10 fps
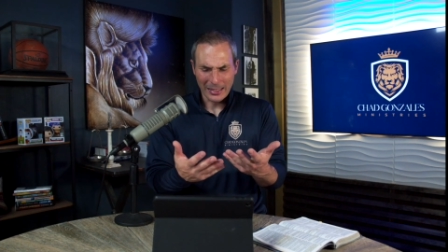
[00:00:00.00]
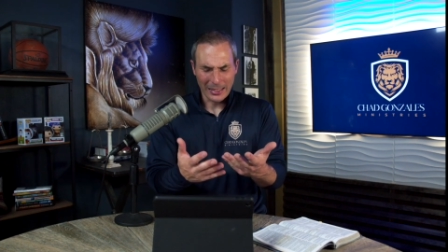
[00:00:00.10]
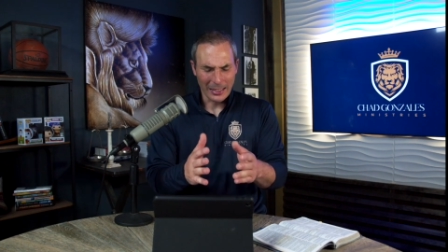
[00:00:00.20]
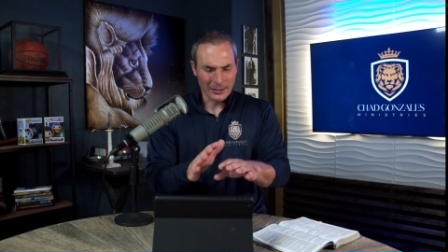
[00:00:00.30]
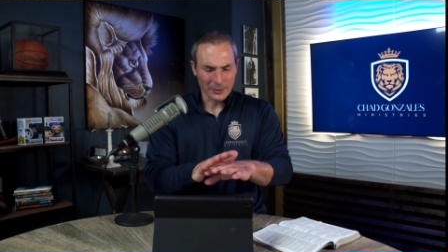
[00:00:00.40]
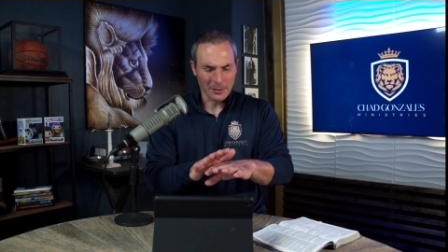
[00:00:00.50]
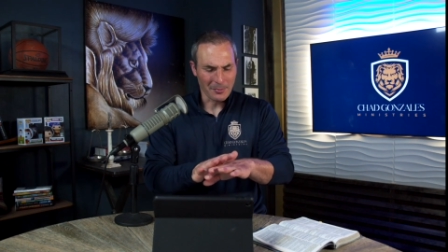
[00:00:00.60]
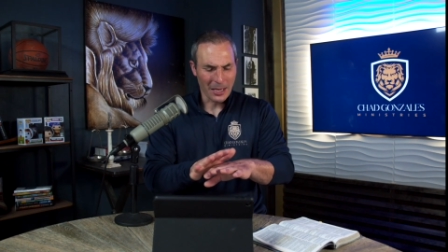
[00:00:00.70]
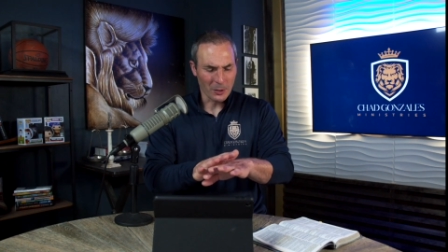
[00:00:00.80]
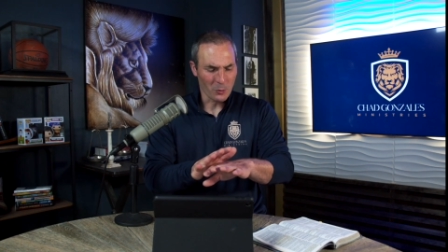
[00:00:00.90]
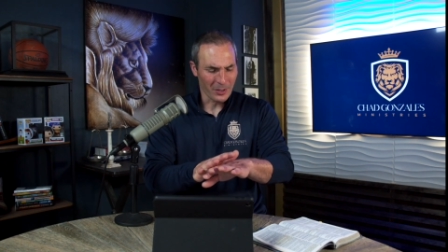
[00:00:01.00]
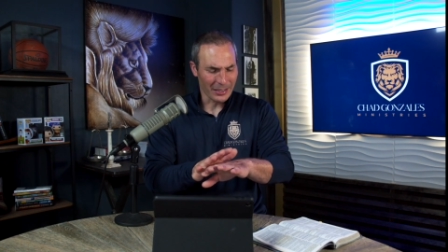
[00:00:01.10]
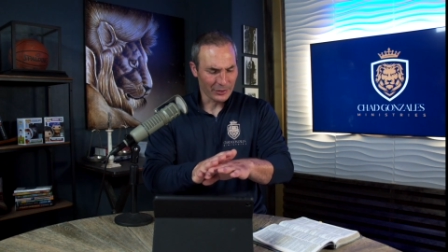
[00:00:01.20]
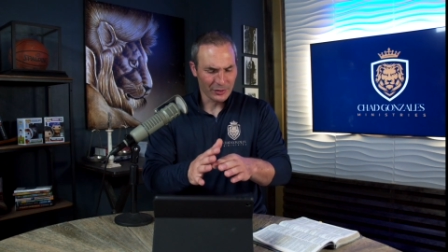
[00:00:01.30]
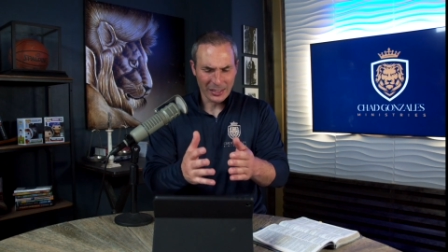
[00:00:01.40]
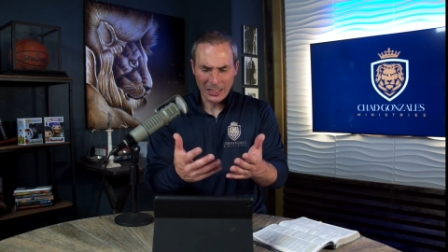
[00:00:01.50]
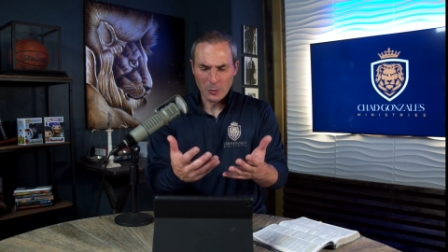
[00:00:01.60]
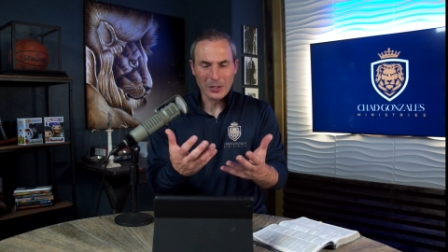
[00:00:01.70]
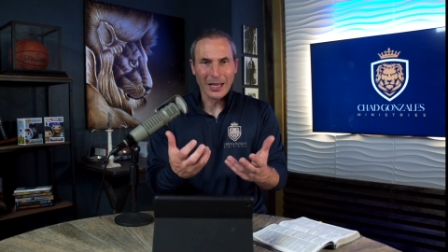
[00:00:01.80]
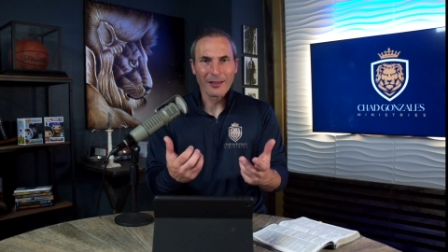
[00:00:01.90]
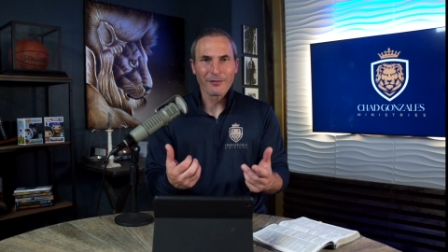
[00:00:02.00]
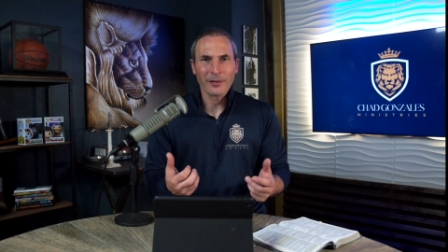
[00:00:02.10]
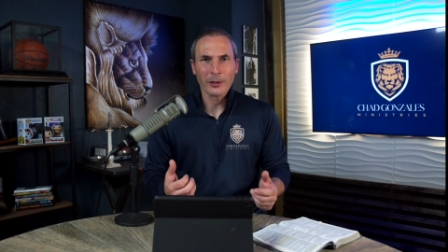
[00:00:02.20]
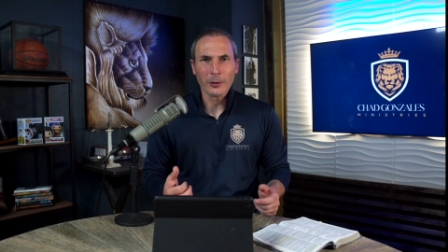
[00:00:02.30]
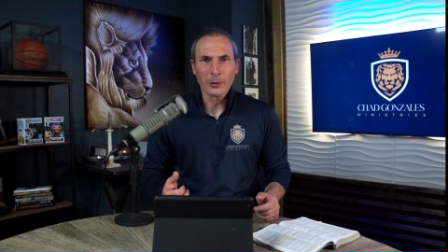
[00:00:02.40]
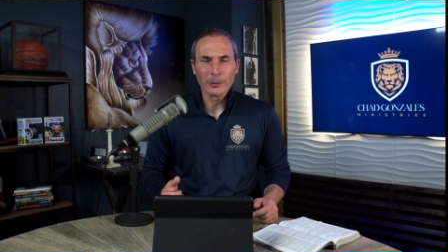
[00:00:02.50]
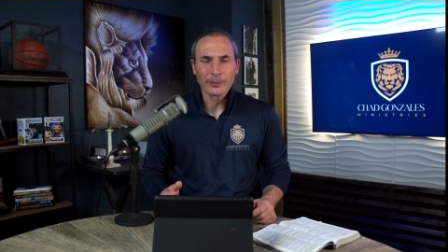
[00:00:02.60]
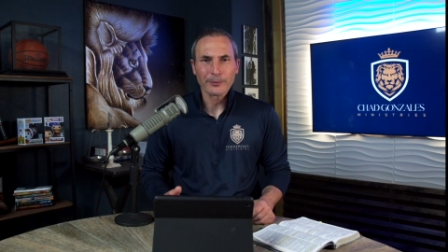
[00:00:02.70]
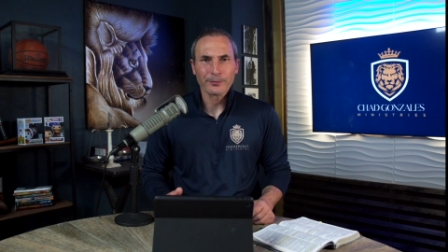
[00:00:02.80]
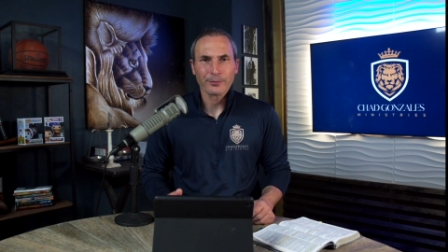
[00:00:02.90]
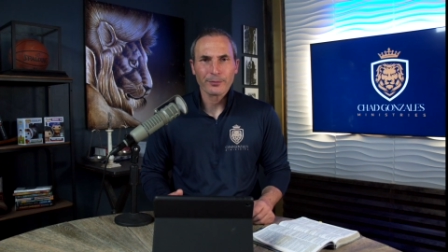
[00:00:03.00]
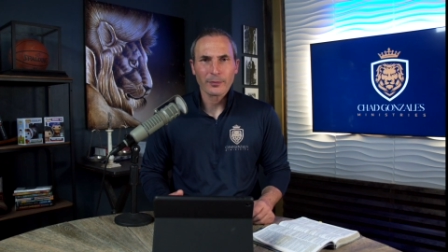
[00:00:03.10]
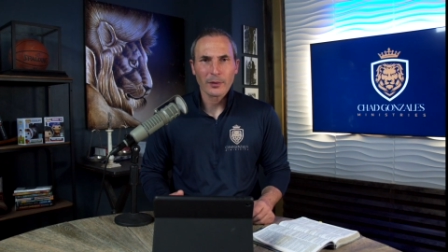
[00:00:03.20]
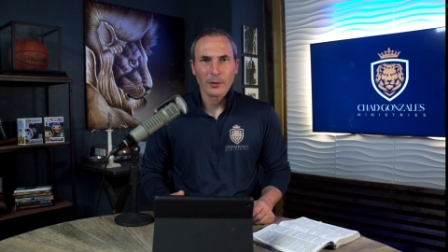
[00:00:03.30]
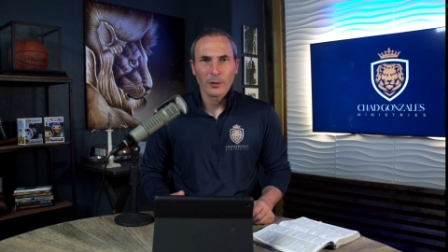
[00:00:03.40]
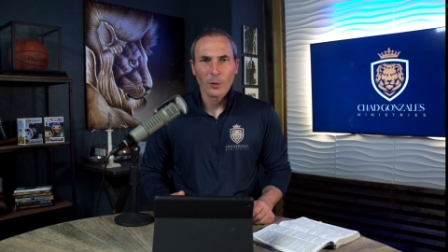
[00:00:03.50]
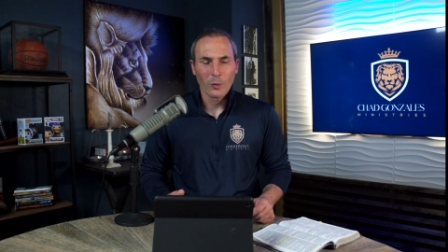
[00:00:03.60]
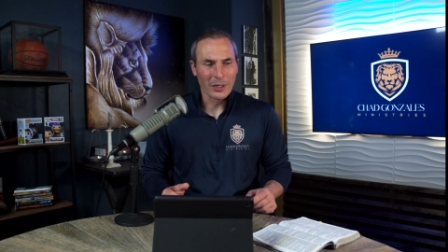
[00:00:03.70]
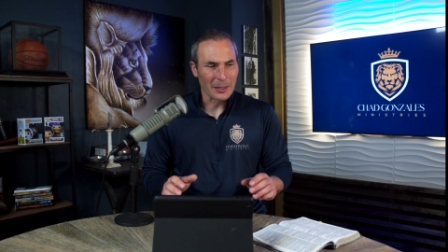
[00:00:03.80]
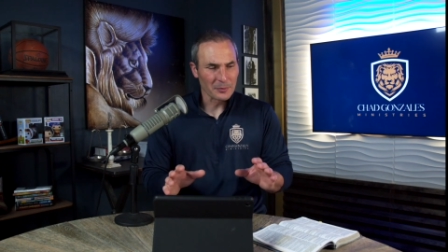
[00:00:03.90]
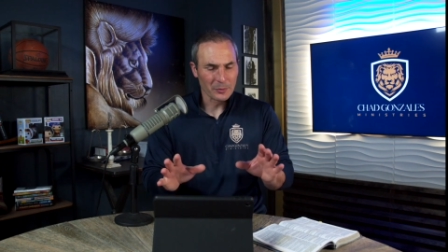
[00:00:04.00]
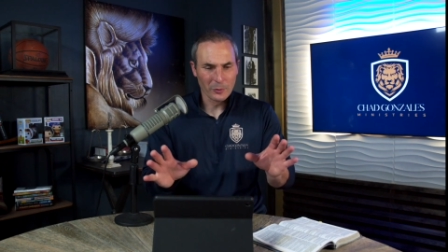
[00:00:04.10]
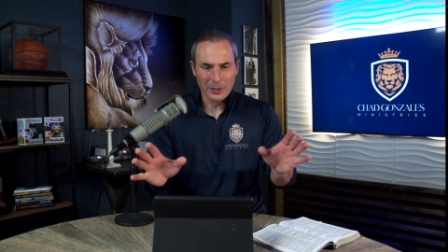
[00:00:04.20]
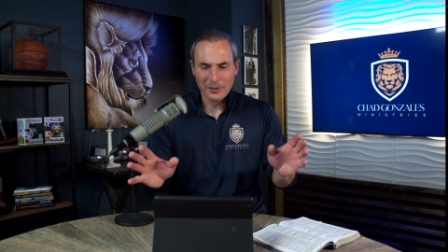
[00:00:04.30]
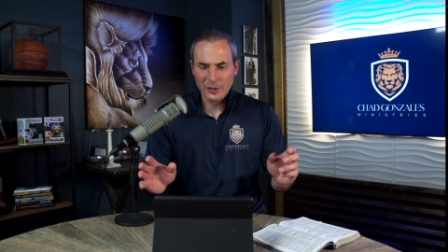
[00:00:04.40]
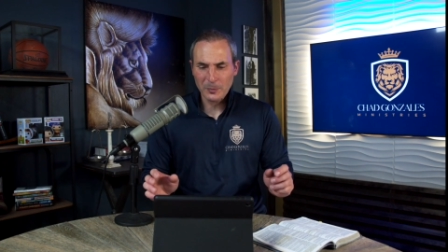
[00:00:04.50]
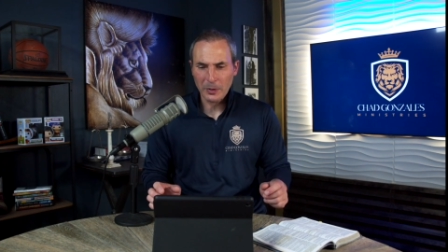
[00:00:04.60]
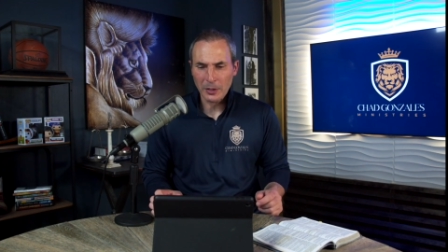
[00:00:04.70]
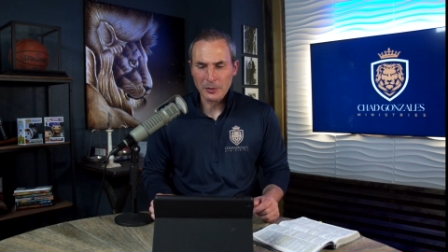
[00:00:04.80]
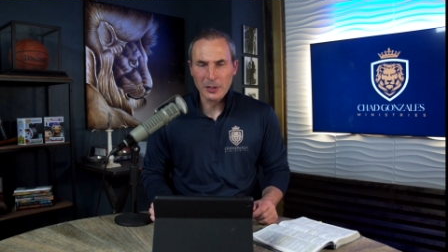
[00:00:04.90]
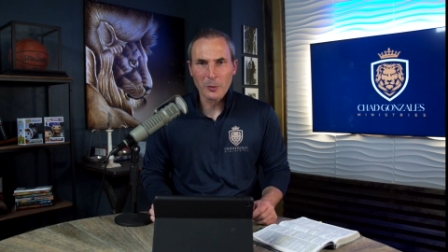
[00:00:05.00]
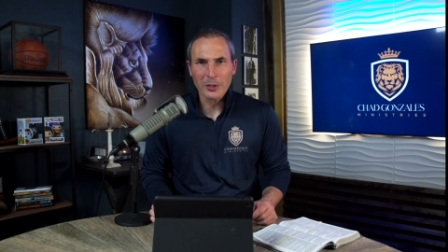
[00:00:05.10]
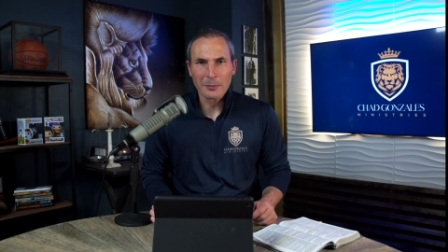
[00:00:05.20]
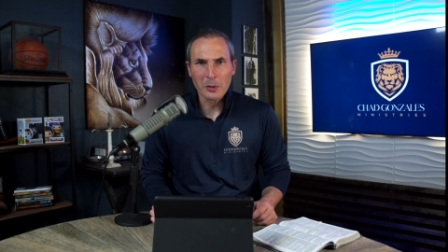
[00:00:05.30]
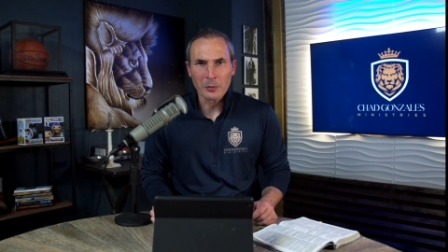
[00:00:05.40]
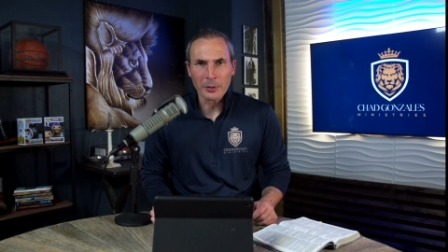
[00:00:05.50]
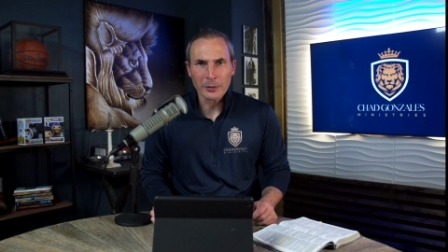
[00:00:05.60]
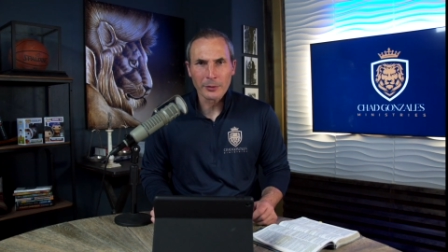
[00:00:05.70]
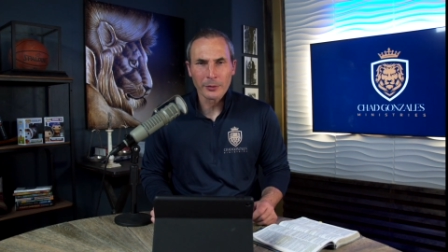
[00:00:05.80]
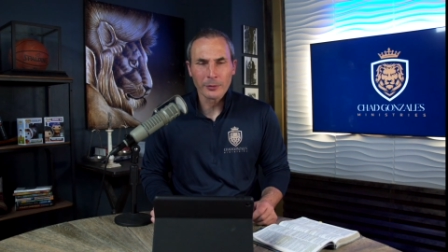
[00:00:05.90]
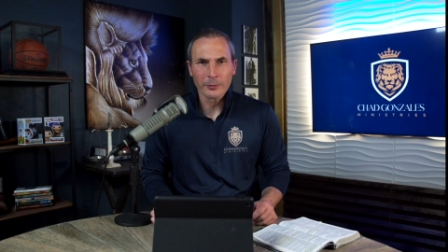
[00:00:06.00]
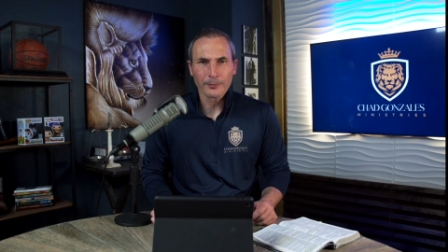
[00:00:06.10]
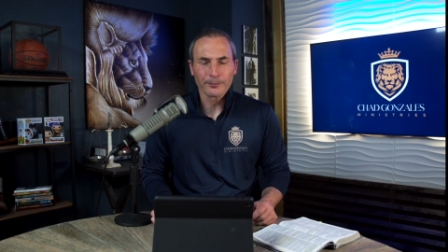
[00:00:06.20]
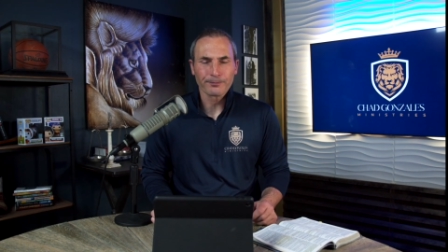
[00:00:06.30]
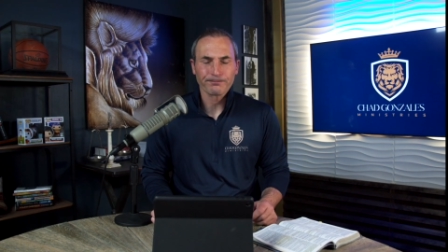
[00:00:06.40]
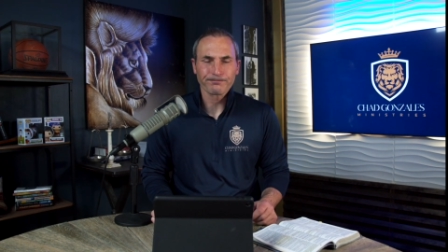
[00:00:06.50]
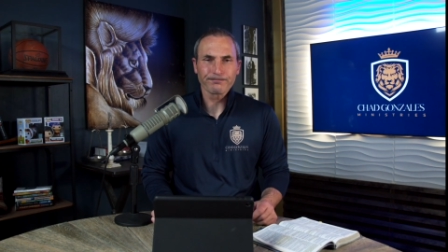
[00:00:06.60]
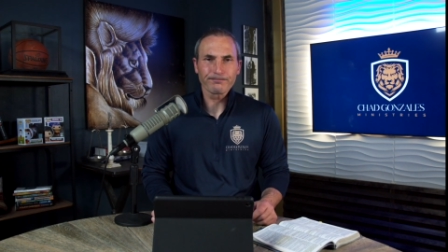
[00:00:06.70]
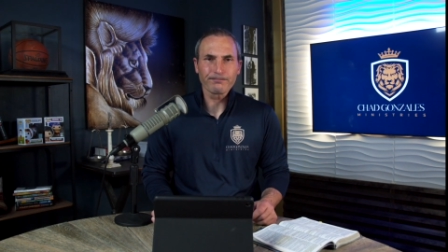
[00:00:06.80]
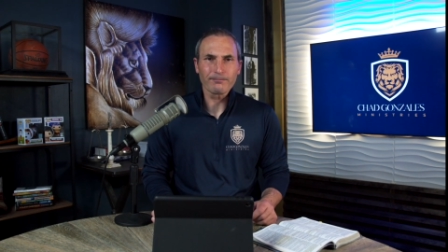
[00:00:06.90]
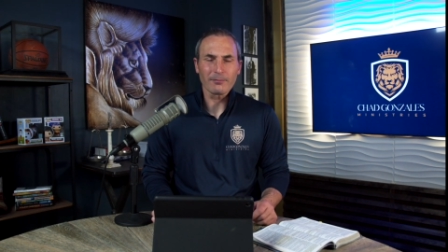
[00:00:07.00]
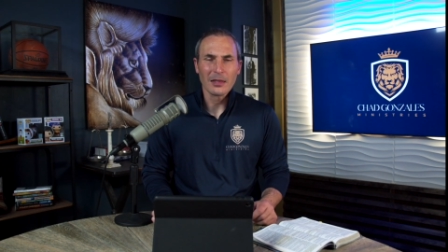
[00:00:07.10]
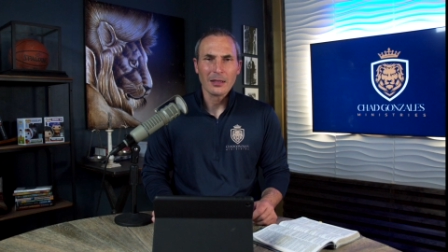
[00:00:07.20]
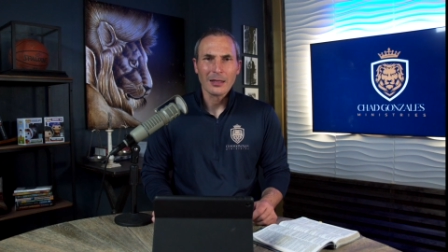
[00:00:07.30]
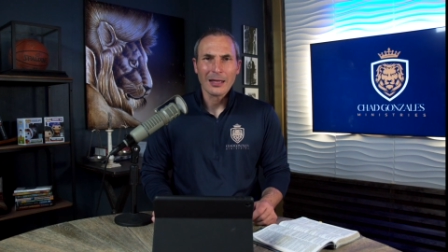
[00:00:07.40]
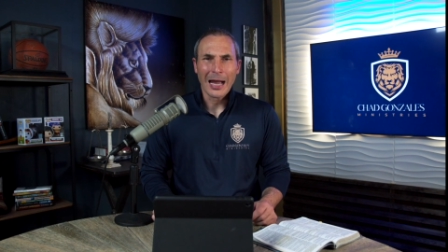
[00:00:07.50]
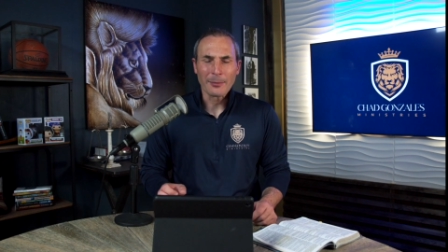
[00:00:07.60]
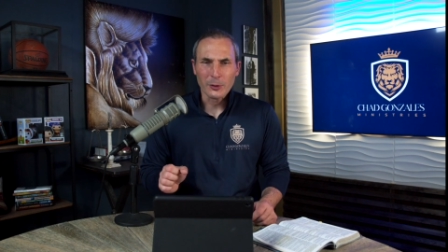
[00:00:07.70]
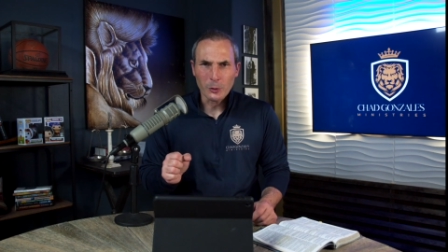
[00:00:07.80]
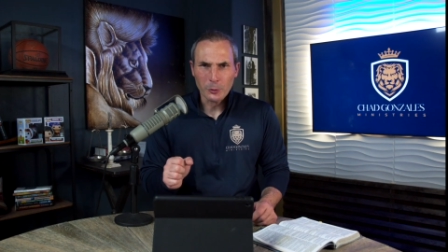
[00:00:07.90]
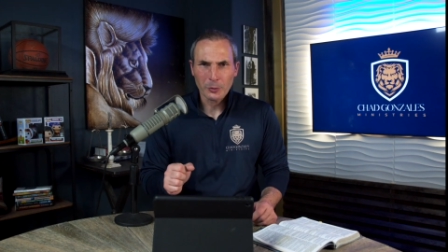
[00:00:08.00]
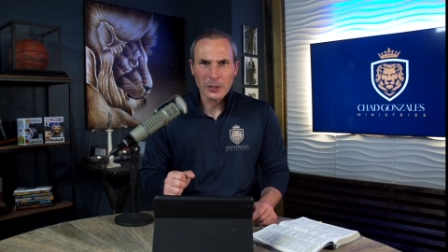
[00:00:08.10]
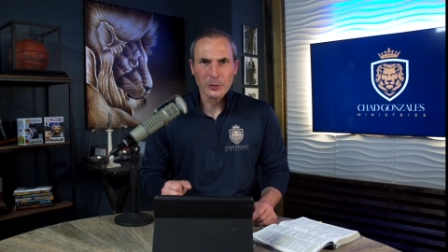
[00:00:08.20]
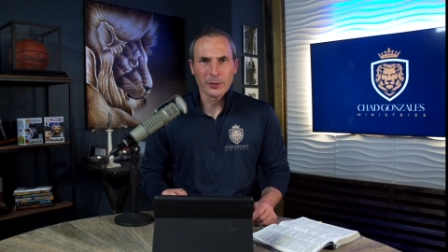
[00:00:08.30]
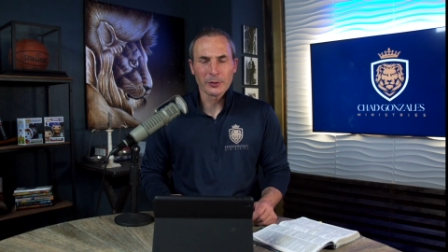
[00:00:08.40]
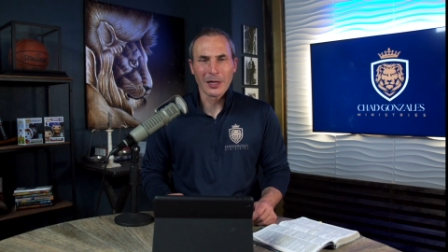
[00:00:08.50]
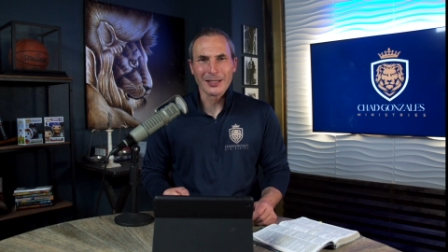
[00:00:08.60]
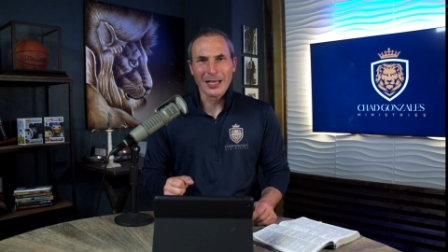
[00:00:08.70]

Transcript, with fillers: It doesn't matter what I see, what I feel, what I'm, when I'm experiencing, what I'm going through. I'm a new creature in Christ.